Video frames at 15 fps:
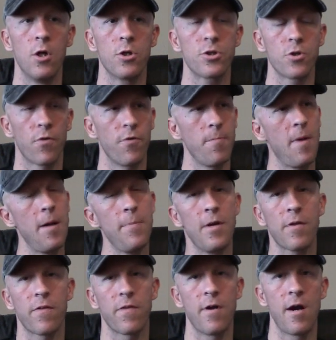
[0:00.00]
So there may be
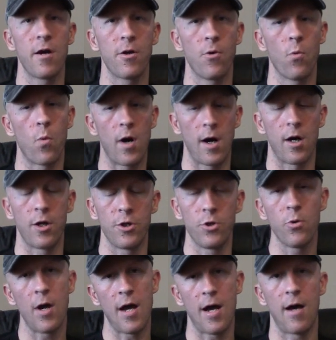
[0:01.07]
a scenario where
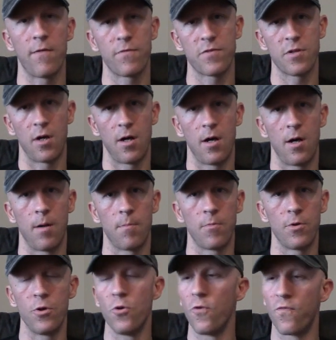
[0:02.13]
you have
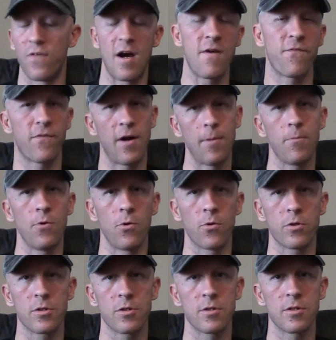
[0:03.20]
some new 5-frame
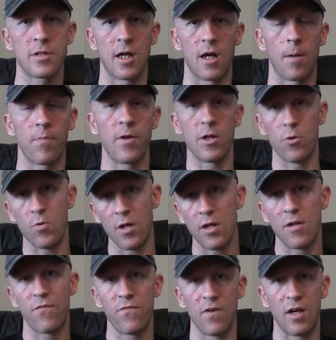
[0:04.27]
nukes set up that you
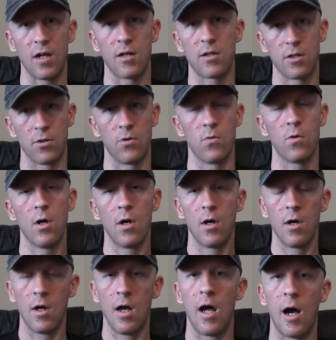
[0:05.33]
need to feed to
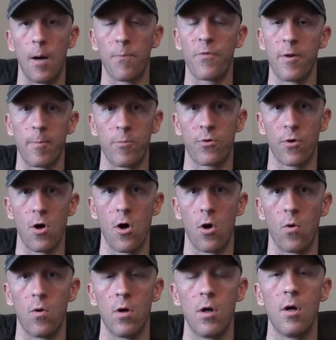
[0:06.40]
help them
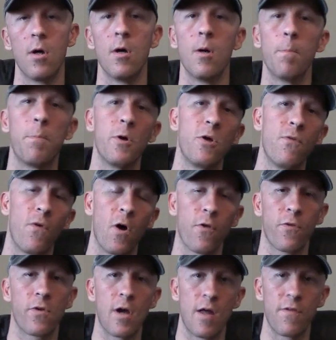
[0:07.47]
grow, but you've
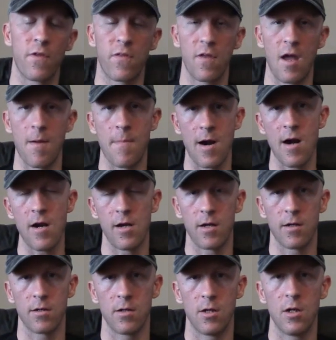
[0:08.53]
also got in the same
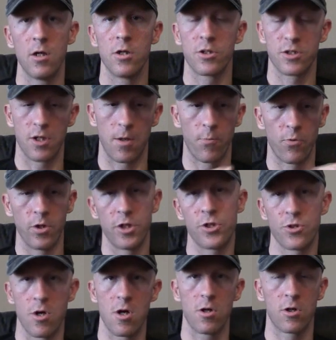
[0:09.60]
area some really
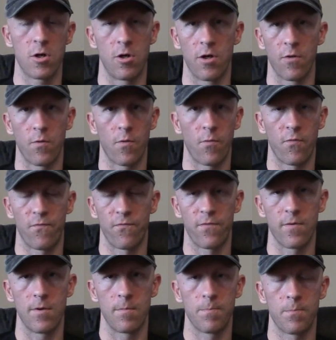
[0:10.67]
strong colonies with
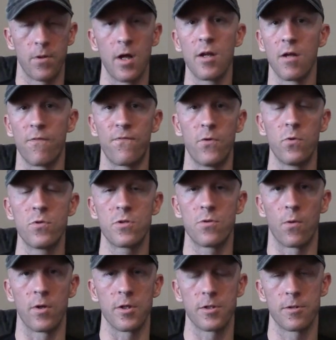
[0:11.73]
plenty of food
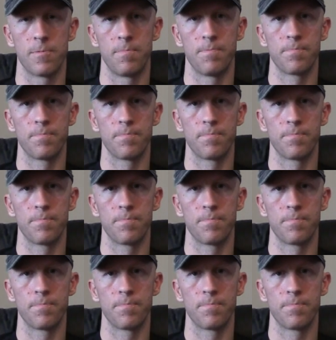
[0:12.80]
stores.